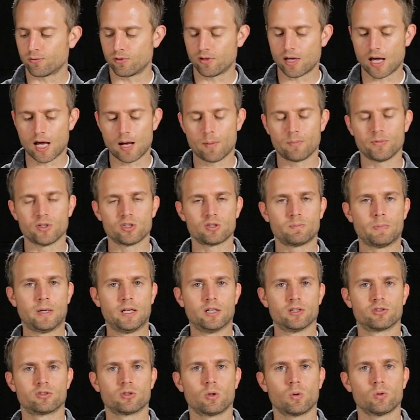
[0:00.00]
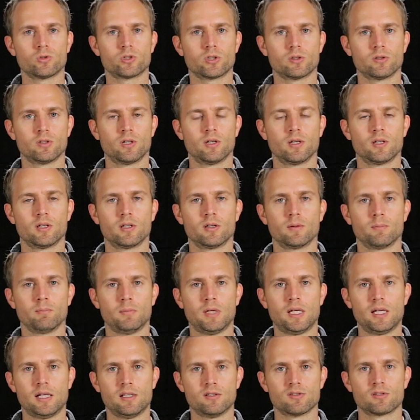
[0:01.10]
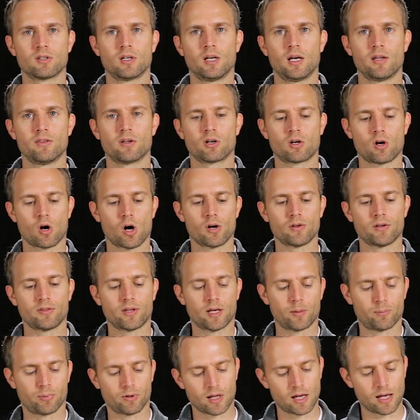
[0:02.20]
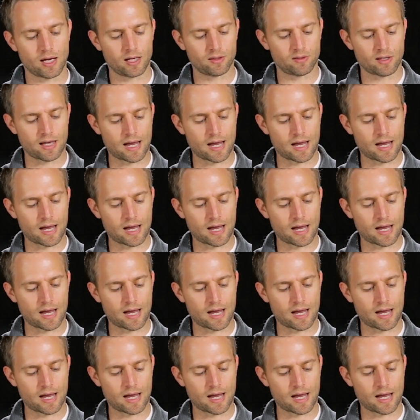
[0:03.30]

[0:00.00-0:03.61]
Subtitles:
for them, the Spanish soldier means the card that they played,